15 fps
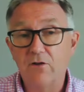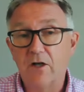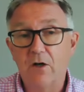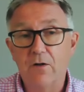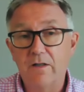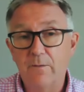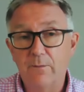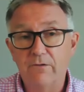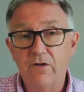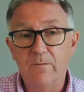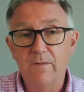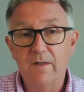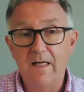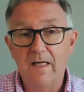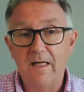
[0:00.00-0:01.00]
show an
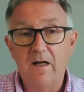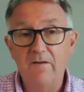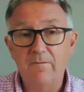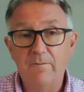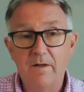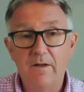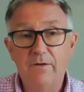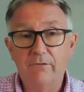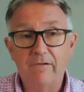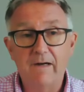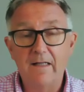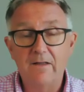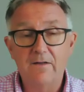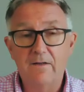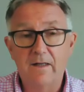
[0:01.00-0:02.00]
improvement in live birth rate.